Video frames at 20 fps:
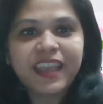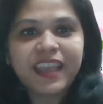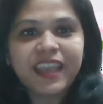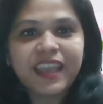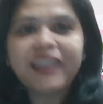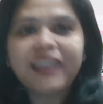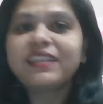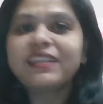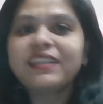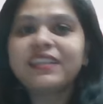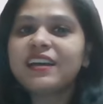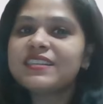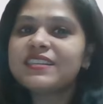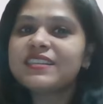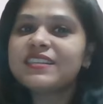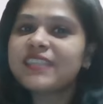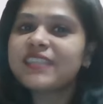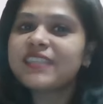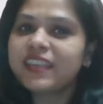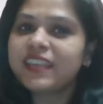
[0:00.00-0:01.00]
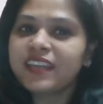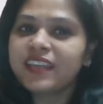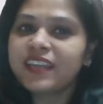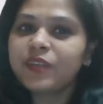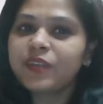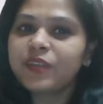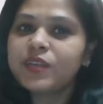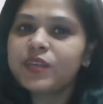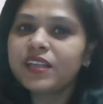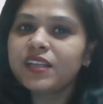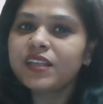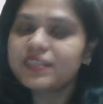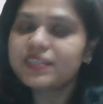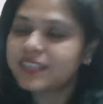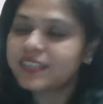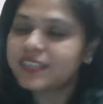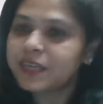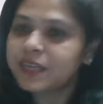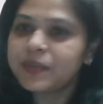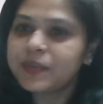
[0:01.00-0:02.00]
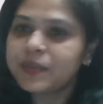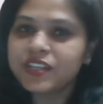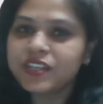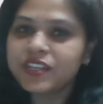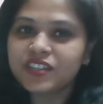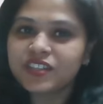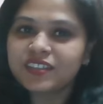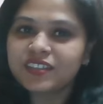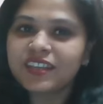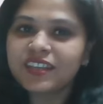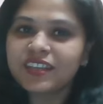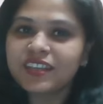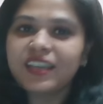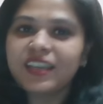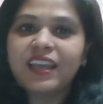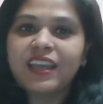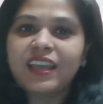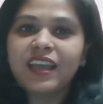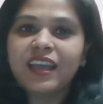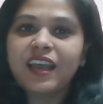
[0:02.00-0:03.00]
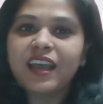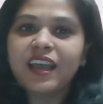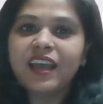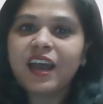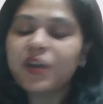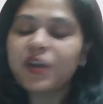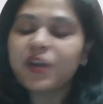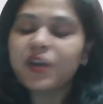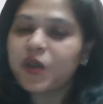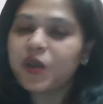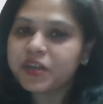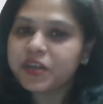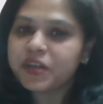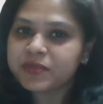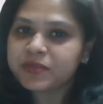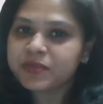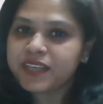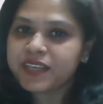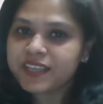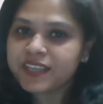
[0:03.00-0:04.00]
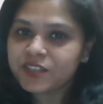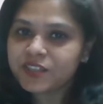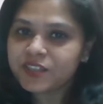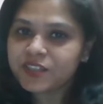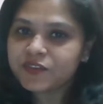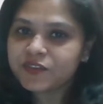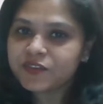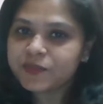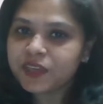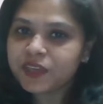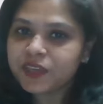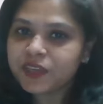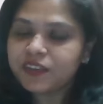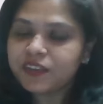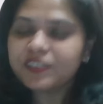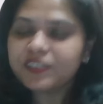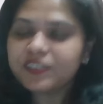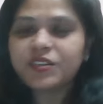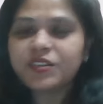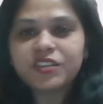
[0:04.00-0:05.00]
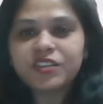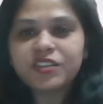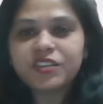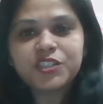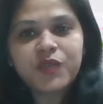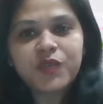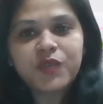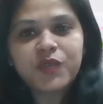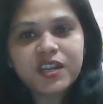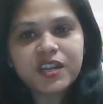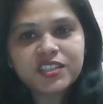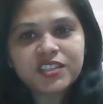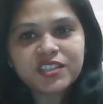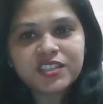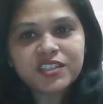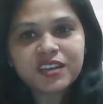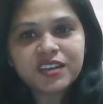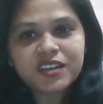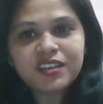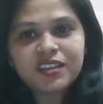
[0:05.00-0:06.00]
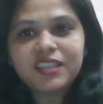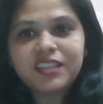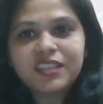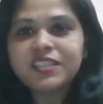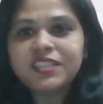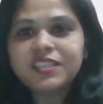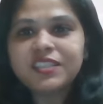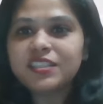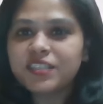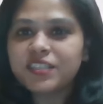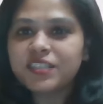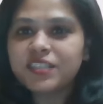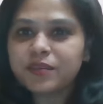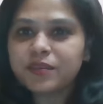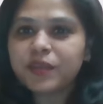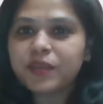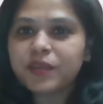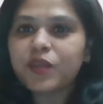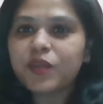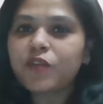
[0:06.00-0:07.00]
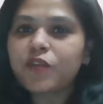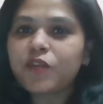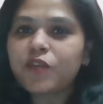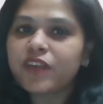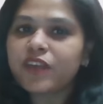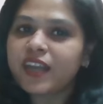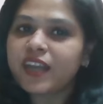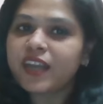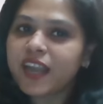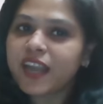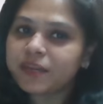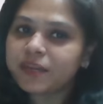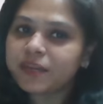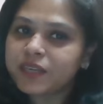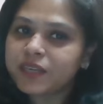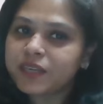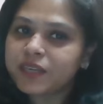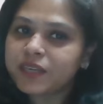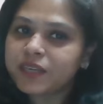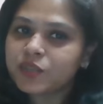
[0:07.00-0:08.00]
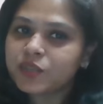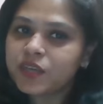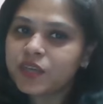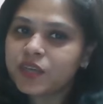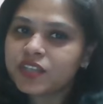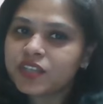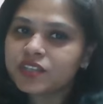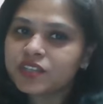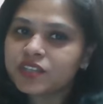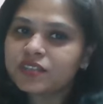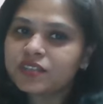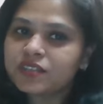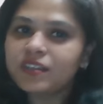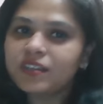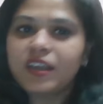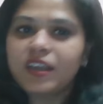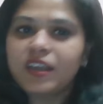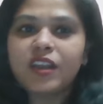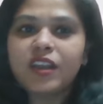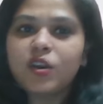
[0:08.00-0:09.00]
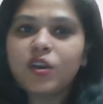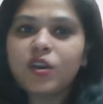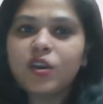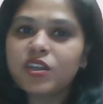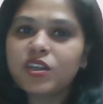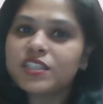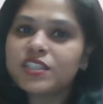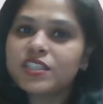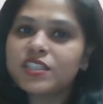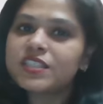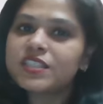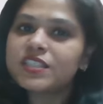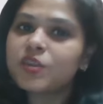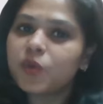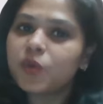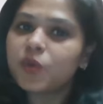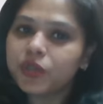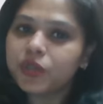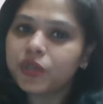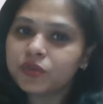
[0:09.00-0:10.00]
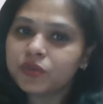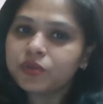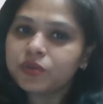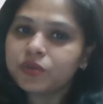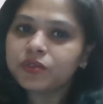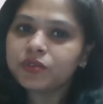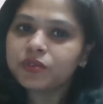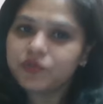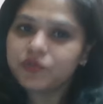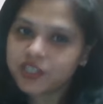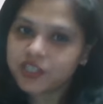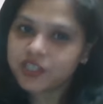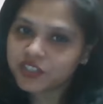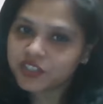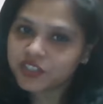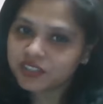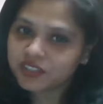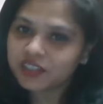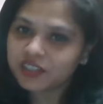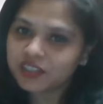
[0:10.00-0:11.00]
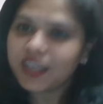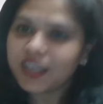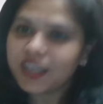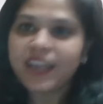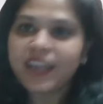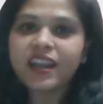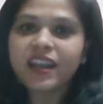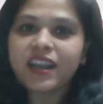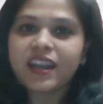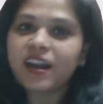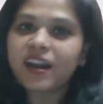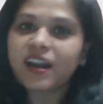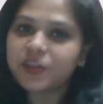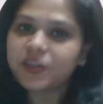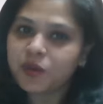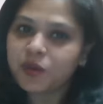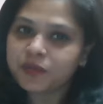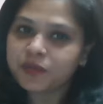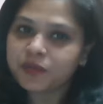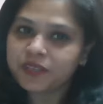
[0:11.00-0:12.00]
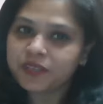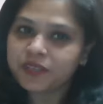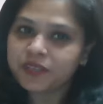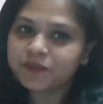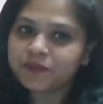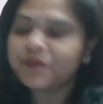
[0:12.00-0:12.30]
At KHA's second annual celebration, our honorable guest of speaker, Dr. Jawahar Shah, Chairman of Enlightenment Education, launched its audio version and hard copy.